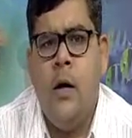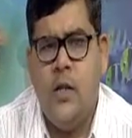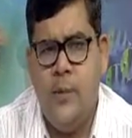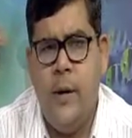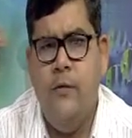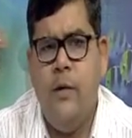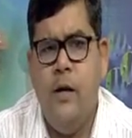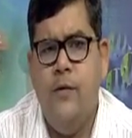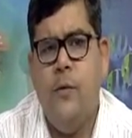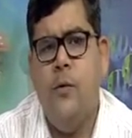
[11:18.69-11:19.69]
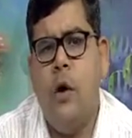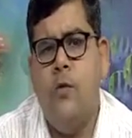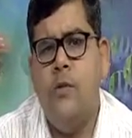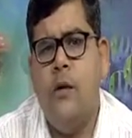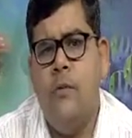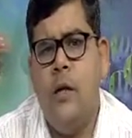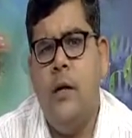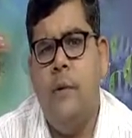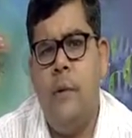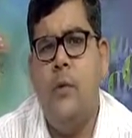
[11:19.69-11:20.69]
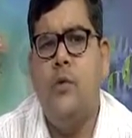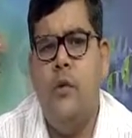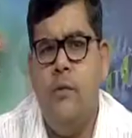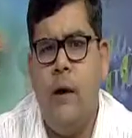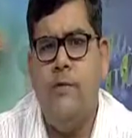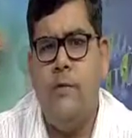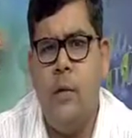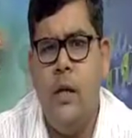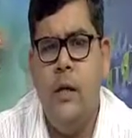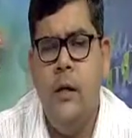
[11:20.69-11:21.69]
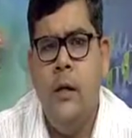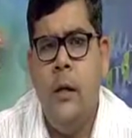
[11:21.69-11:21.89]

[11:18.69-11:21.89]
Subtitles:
husband only, few grounds are only available to the wives only,